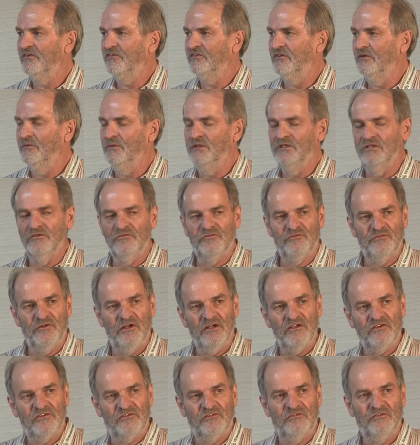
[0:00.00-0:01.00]
So in the
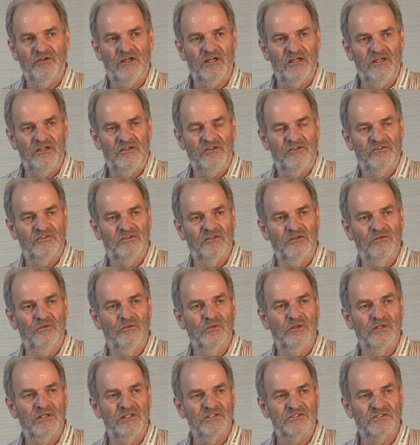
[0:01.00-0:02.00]
first phase, the
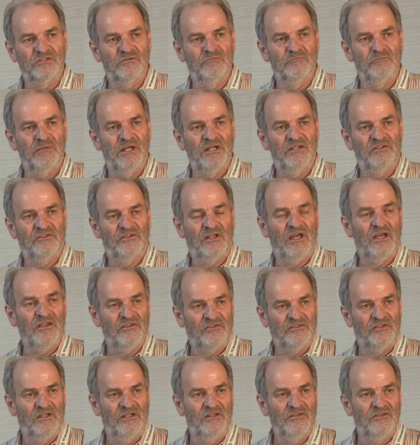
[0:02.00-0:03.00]
organism makes
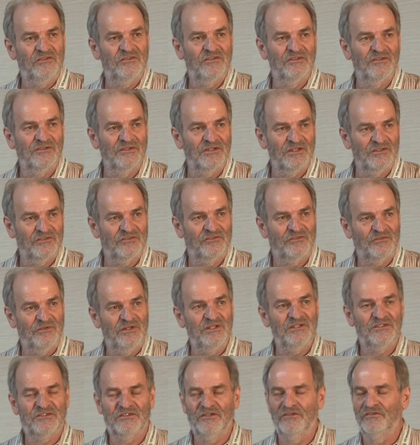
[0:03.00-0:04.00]
acids and
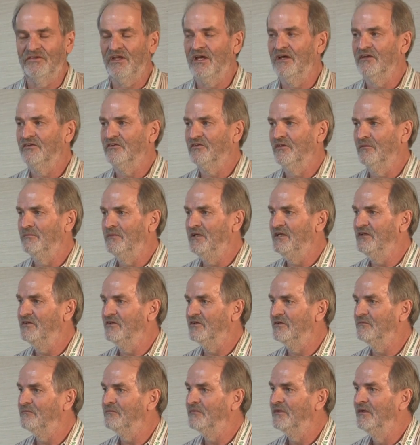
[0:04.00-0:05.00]
excretes those out into the
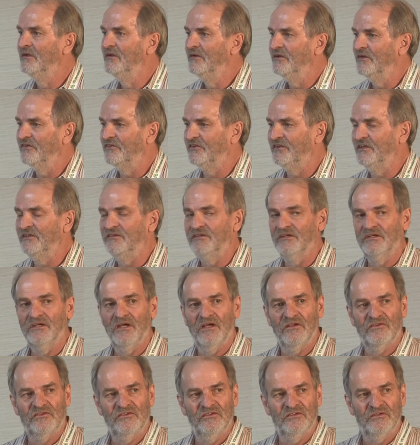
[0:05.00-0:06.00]
medium, acetic
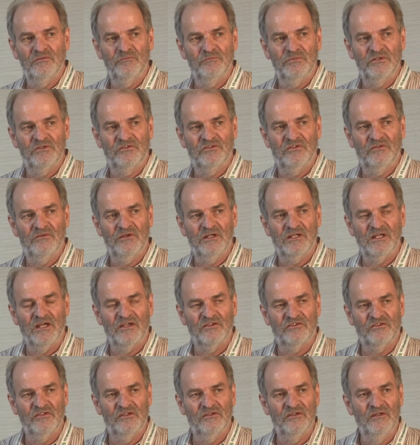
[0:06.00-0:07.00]
acid and butyric
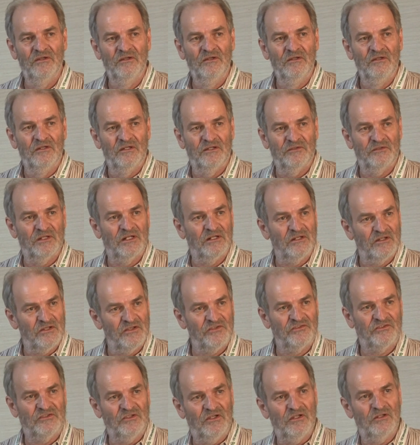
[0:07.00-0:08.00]
acid, and then at a
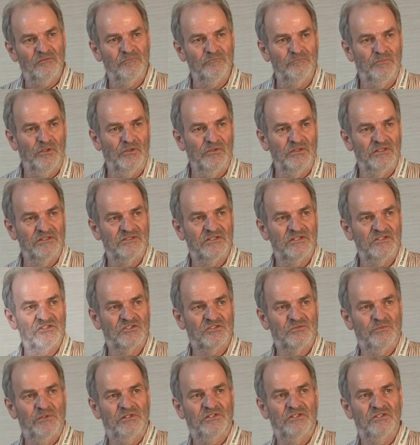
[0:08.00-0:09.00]
certain point it
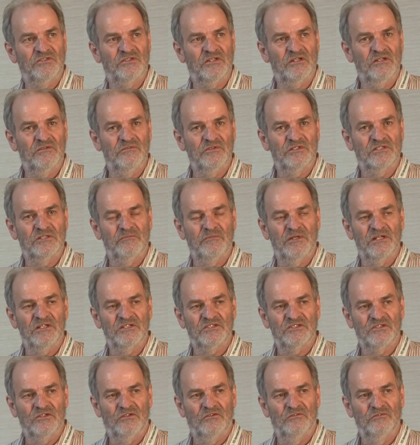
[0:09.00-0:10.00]
switches over to make
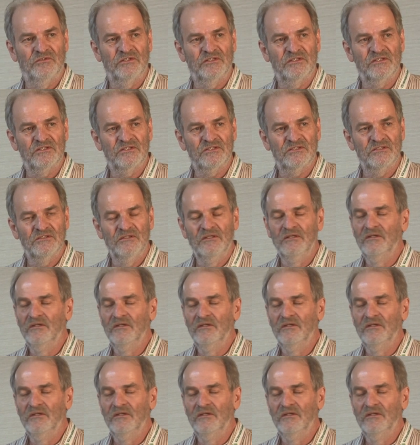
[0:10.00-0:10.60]
solvents.